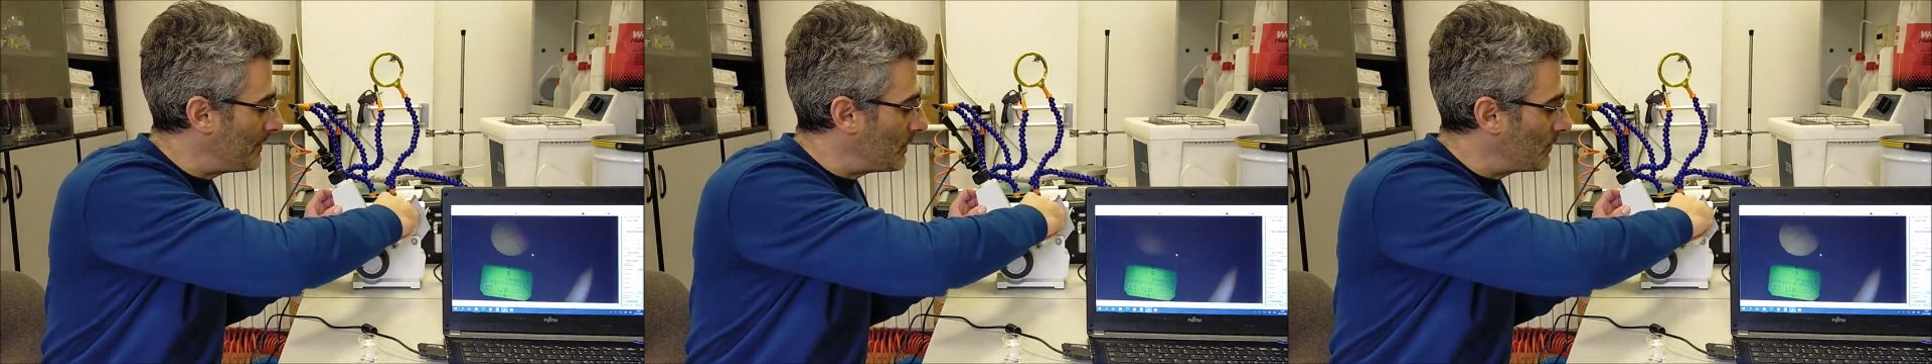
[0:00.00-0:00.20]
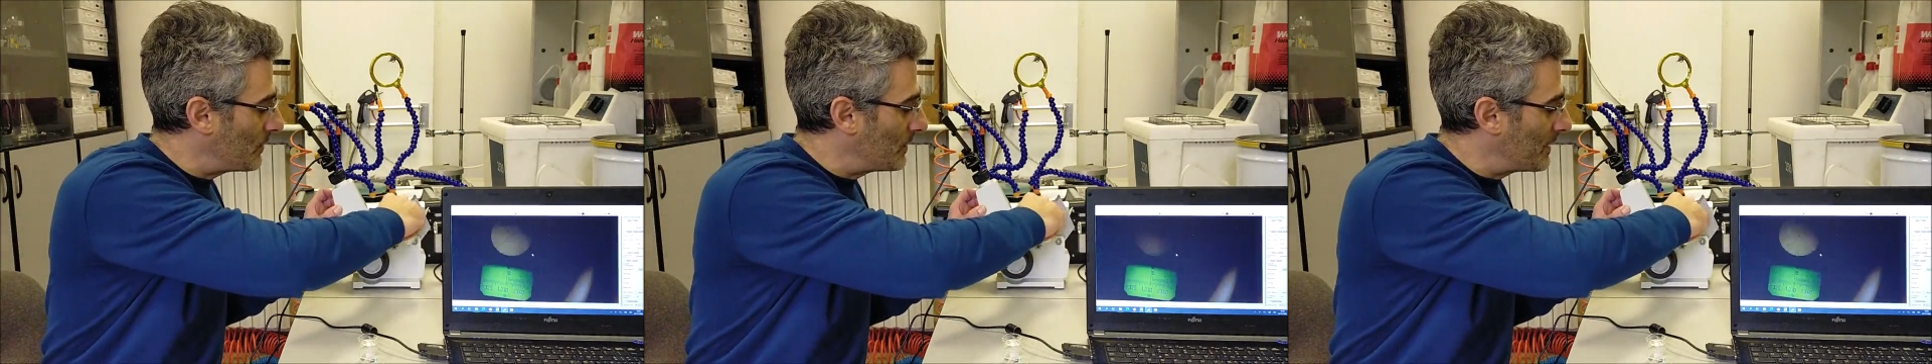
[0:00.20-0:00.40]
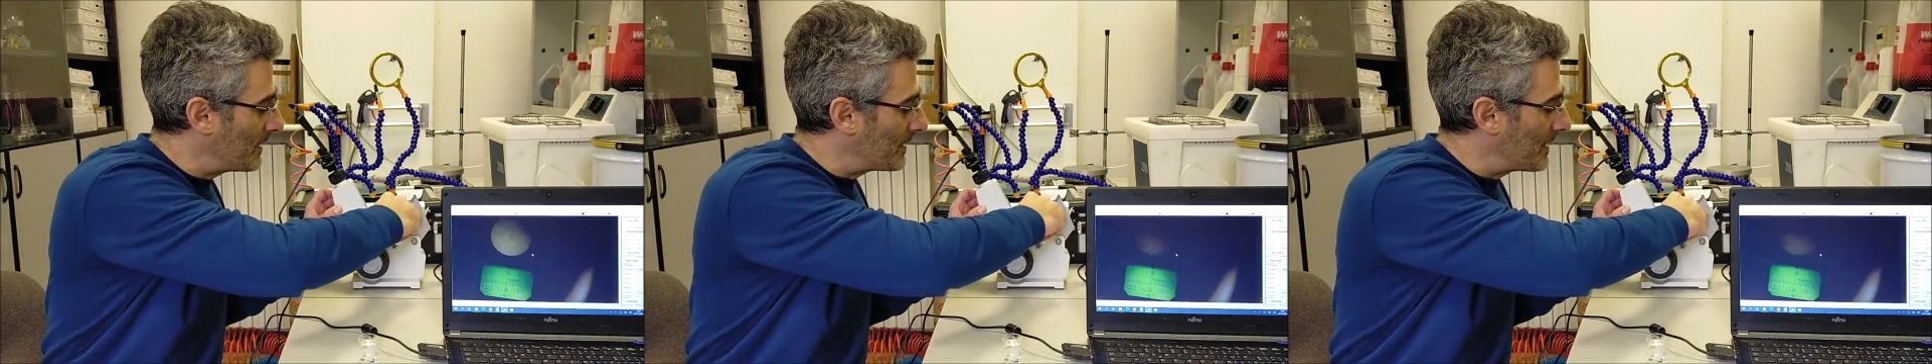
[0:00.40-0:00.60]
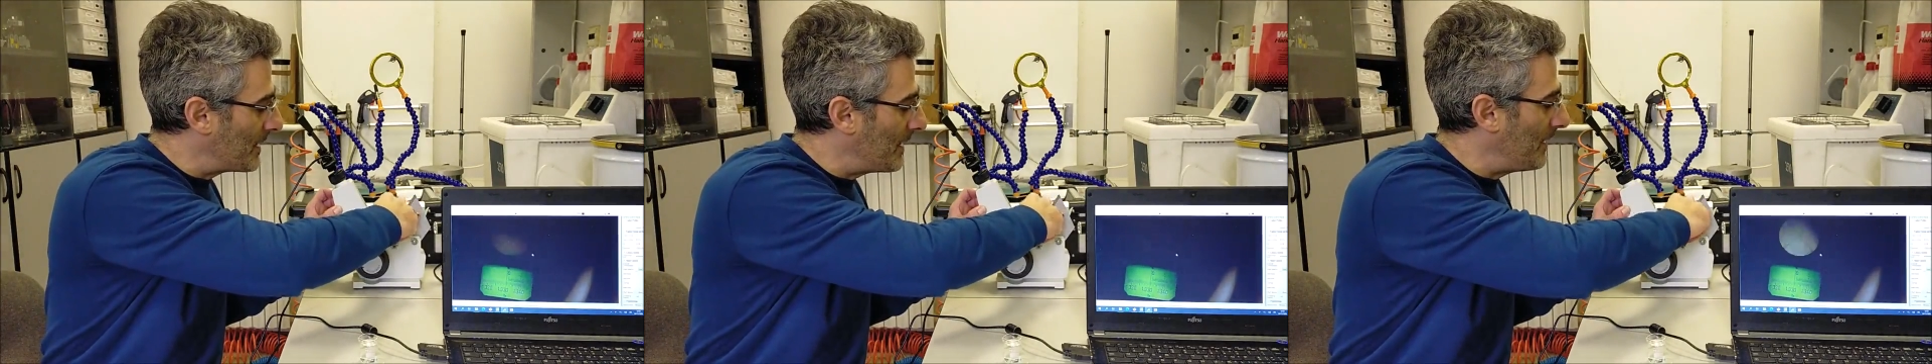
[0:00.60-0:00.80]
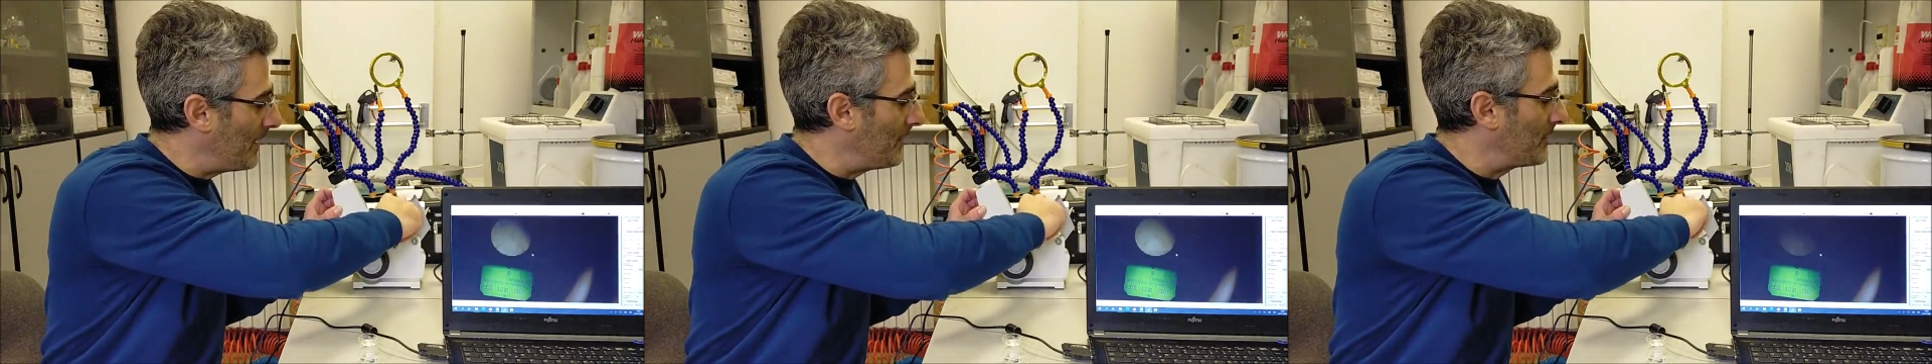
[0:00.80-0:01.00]
We just
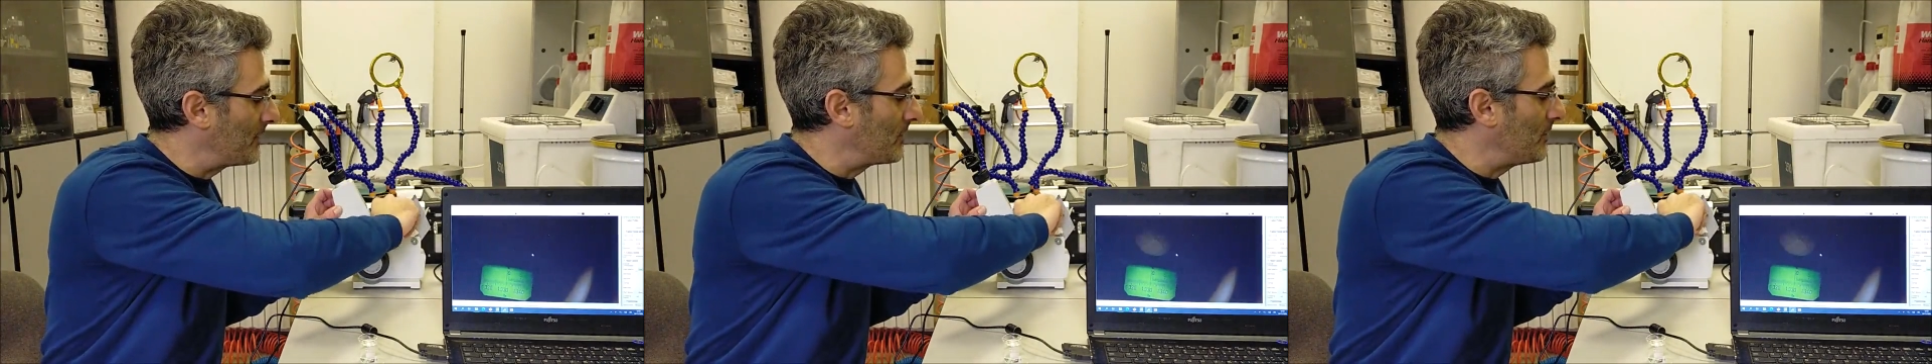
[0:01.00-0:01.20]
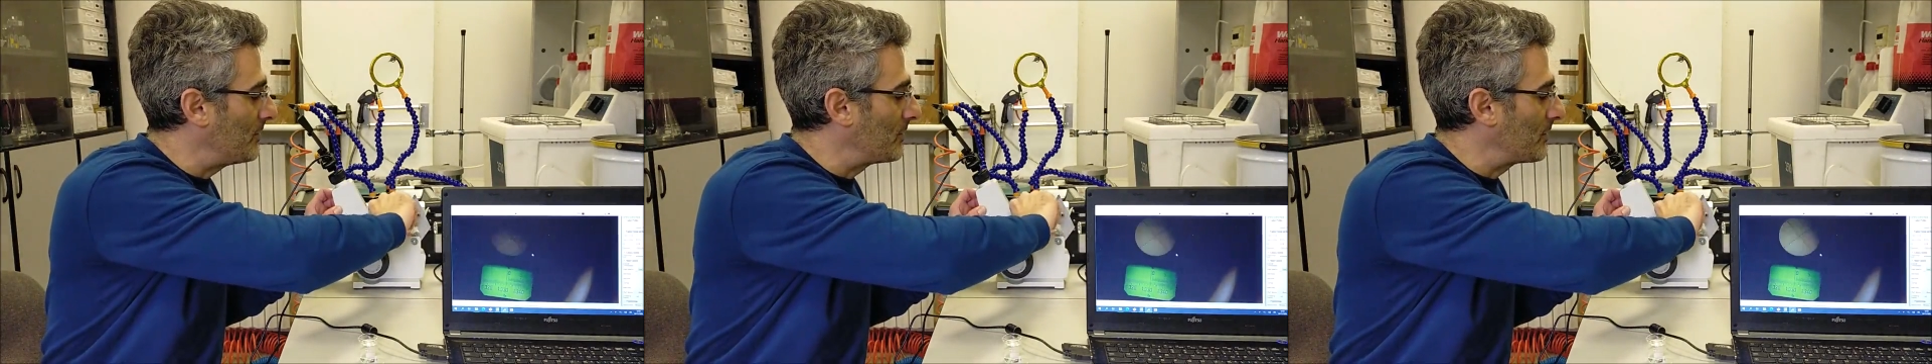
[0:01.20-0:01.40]
have to